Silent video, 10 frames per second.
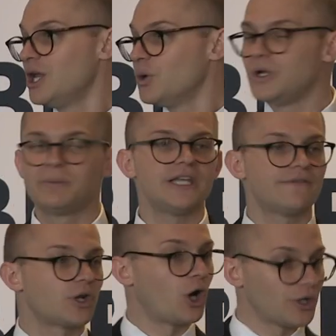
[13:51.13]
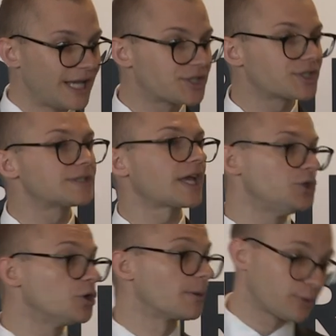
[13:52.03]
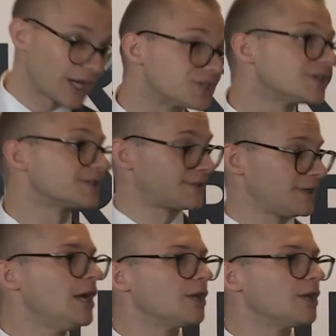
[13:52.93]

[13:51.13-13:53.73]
We believe in all nations, and you are prejudiced.